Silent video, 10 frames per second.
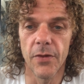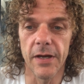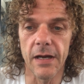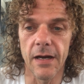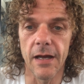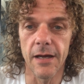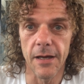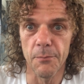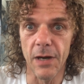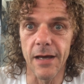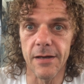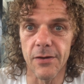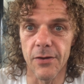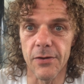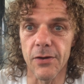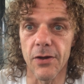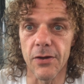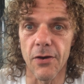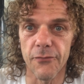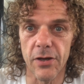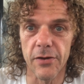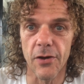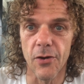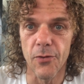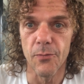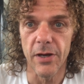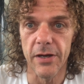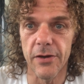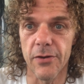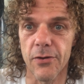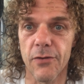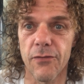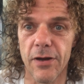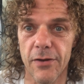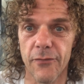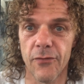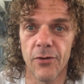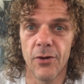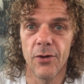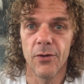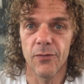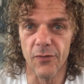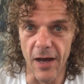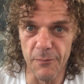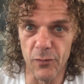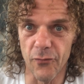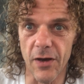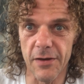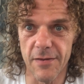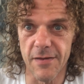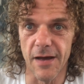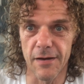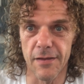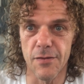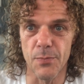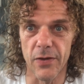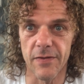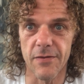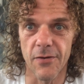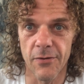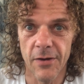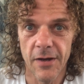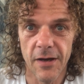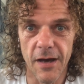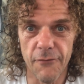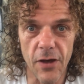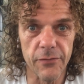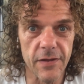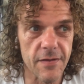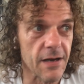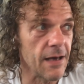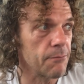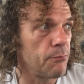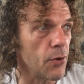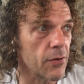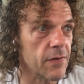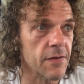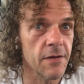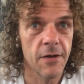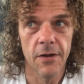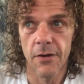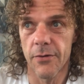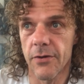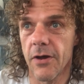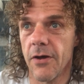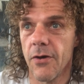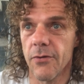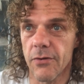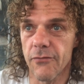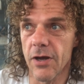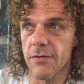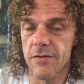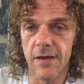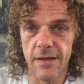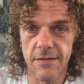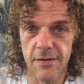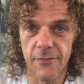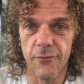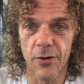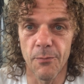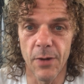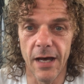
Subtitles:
I'm like not often at home, and I don't have a lot of time to find a silent spot. So I found this like box on the train station from